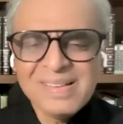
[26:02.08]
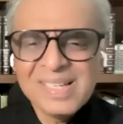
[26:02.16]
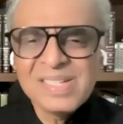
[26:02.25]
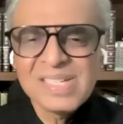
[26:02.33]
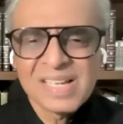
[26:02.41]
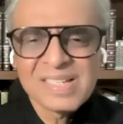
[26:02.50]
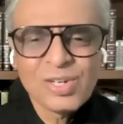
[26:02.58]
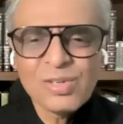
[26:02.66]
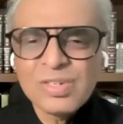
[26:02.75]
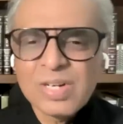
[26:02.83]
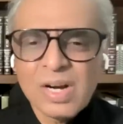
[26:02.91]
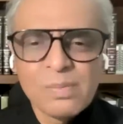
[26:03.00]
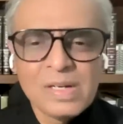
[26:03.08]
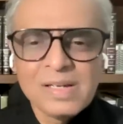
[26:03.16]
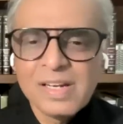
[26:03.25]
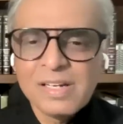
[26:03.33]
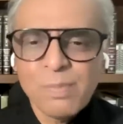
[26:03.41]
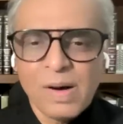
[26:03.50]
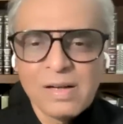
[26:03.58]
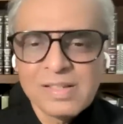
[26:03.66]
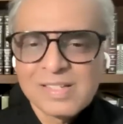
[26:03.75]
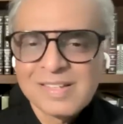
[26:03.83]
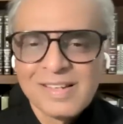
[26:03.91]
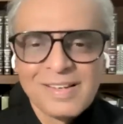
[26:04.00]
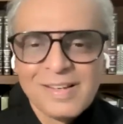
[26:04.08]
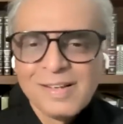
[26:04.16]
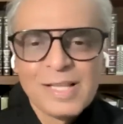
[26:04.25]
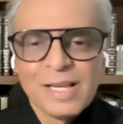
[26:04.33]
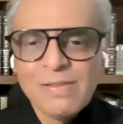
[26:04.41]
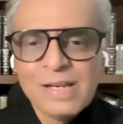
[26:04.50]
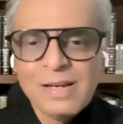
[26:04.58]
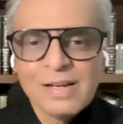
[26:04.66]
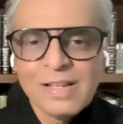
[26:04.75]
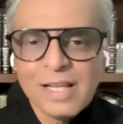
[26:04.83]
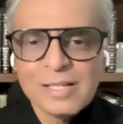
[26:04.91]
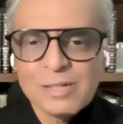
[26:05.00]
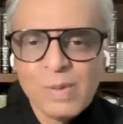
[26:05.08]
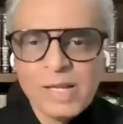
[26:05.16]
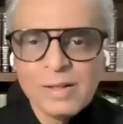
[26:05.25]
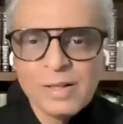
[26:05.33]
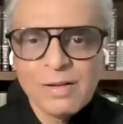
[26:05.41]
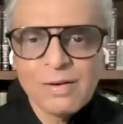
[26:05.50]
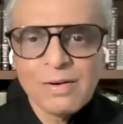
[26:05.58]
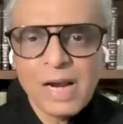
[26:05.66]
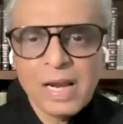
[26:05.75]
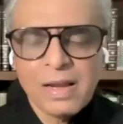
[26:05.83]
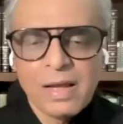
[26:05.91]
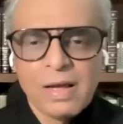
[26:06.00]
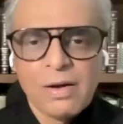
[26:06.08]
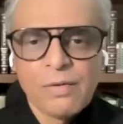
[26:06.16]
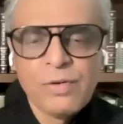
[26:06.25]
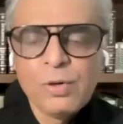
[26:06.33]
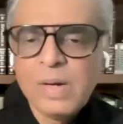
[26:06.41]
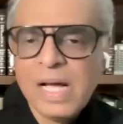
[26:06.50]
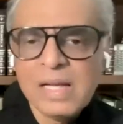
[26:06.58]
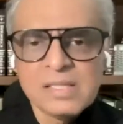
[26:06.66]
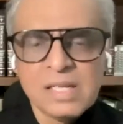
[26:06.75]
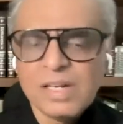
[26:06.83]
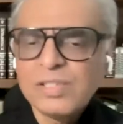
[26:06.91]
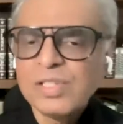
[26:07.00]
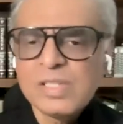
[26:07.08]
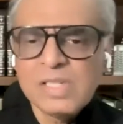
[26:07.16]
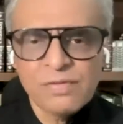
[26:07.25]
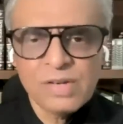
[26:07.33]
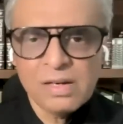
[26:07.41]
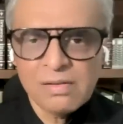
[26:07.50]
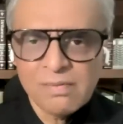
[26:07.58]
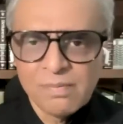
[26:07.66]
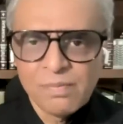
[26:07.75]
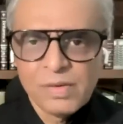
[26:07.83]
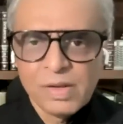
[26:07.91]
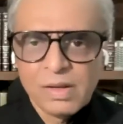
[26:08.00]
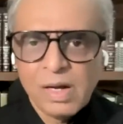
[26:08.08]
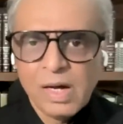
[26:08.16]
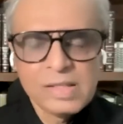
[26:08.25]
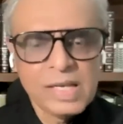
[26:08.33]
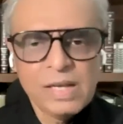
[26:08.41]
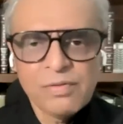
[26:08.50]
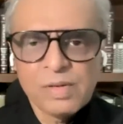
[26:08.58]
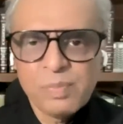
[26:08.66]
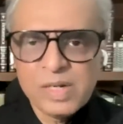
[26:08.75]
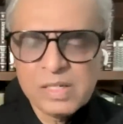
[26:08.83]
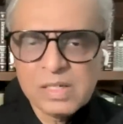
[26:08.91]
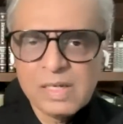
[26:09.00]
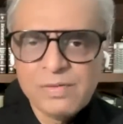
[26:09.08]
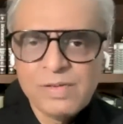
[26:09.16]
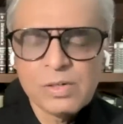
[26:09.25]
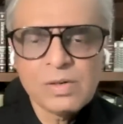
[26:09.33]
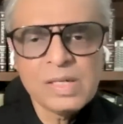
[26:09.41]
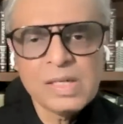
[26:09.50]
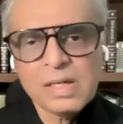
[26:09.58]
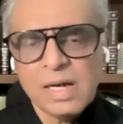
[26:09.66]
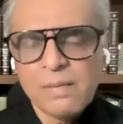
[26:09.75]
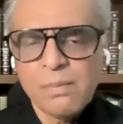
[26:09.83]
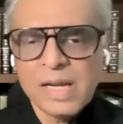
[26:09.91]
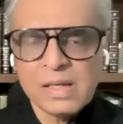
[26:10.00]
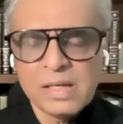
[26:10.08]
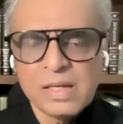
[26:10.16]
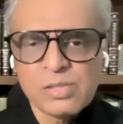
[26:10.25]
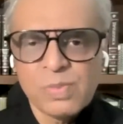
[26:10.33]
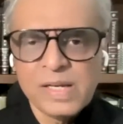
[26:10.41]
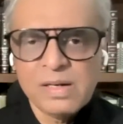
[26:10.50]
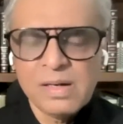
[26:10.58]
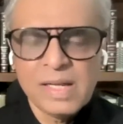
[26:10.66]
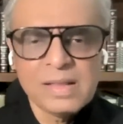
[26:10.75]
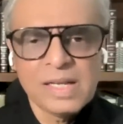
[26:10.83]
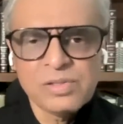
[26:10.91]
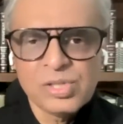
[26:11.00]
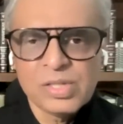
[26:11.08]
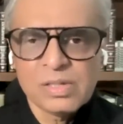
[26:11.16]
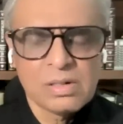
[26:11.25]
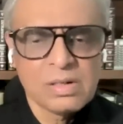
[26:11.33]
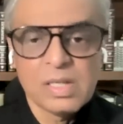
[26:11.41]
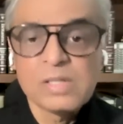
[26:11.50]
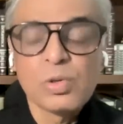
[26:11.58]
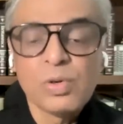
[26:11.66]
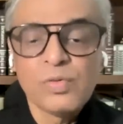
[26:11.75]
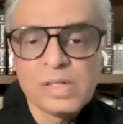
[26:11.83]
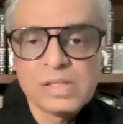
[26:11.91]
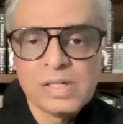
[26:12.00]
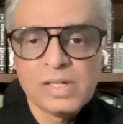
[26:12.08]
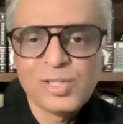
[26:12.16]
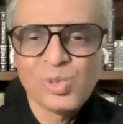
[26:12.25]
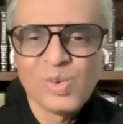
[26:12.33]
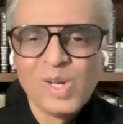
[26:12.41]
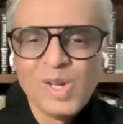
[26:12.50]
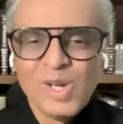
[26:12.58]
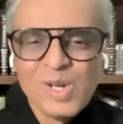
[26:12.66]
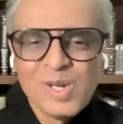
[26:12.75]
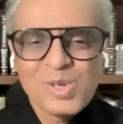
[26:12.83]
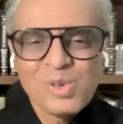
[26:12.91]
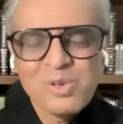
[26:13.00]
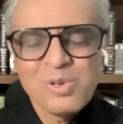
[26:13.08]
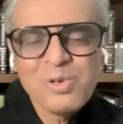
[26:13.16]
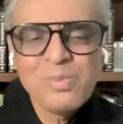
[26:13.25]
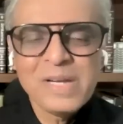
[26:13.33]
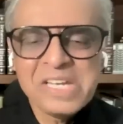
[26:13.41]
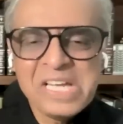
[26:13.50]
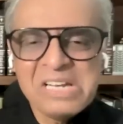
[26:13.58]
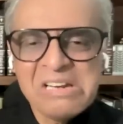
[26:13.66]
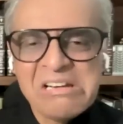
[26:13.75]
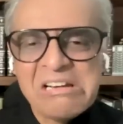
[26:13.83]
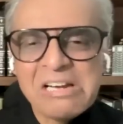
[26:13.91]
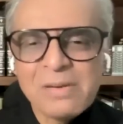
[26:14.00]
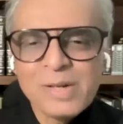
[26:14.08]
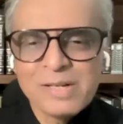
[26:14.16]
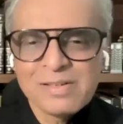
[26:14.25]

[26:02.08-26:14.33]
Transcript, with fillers: this does not trouble great powers. They will explain their view as the Russians have done. They have repeatedly vetoed and come back and explain, and that's it. There's no further issue. So you may gain a little